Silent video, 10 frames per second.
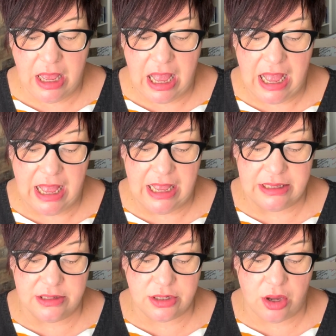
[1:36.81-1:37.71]

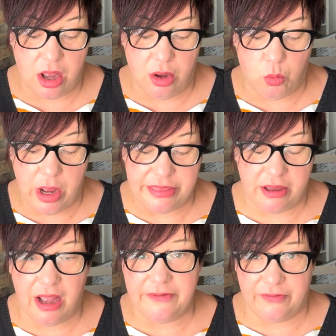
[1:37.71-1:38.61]
and whether
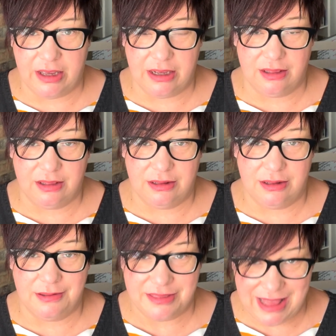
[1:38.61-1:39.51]
I feel
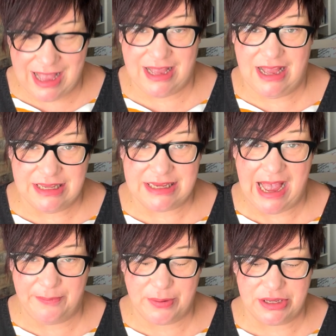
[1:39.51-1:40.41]
that has
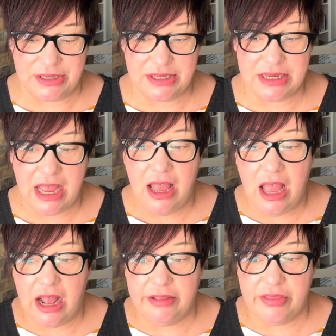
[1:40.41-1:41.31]
happened,
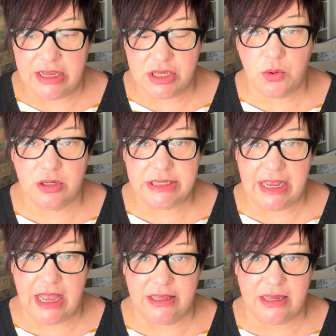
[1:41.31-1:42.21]
and then towards the
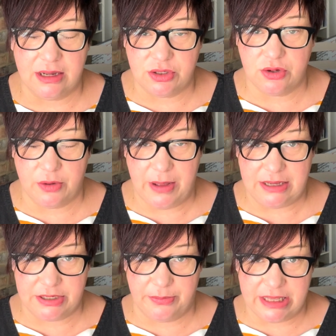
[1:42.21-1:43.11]
end I'll talk
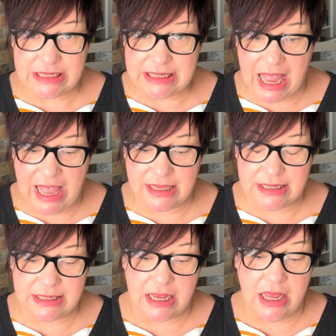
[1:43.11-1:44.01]
about some of the
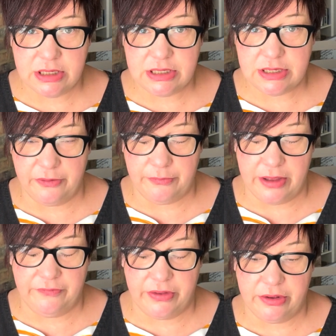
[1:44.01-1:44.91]
stats, some of
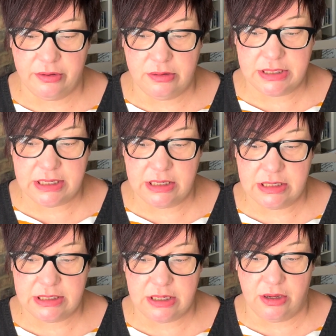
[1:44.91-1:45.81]
my views,
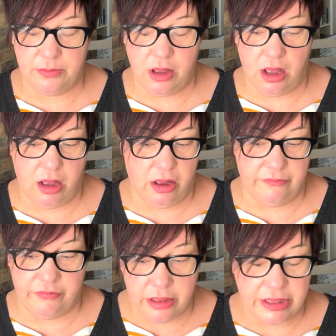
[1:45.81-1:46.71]
some
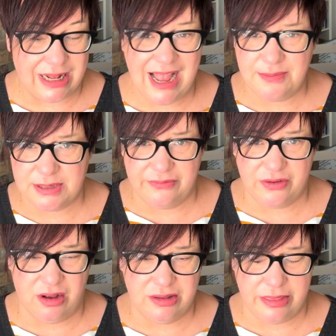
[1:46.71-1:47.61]
of the claps I've
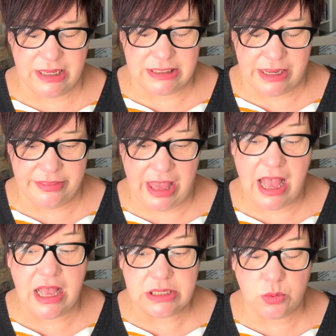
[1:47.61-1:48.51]
got and things like
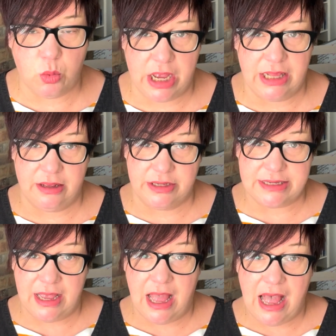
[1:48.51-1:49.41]
that, as well as
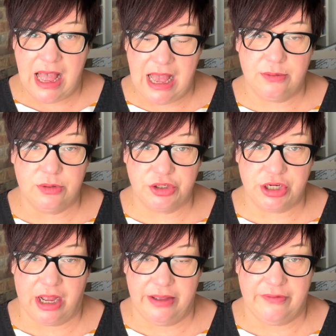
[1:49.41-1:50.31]
how much
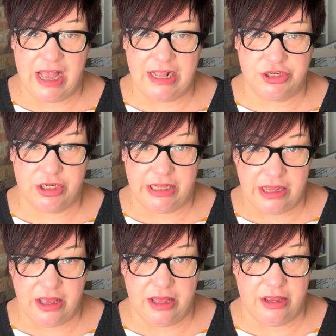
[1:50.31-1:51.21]
I've
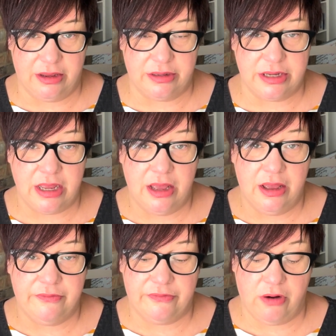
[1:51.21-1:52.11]
actually earned
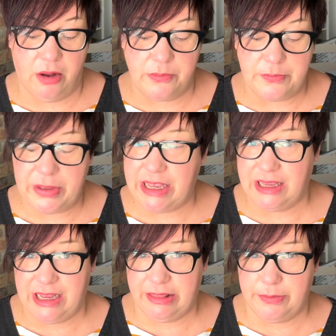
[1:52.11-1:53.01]
from
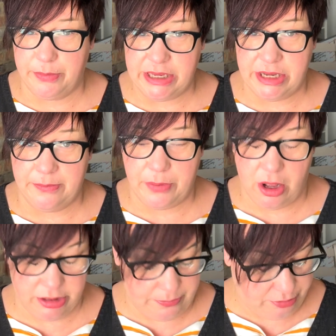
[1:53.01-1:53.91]
being in the Medium
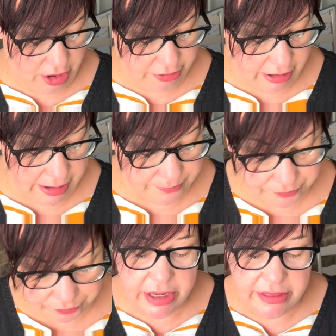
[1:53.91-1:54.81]
Partner Programme.
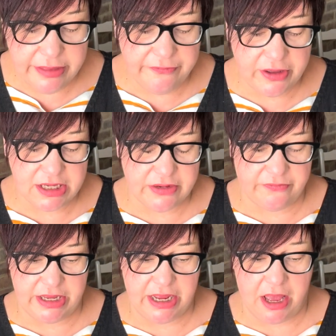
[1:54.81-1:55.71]
In the first
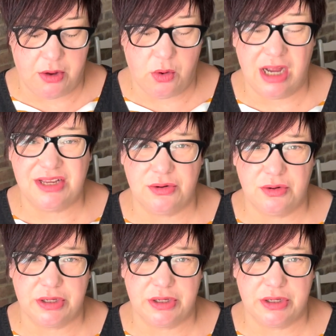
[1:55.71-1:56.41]
video I talked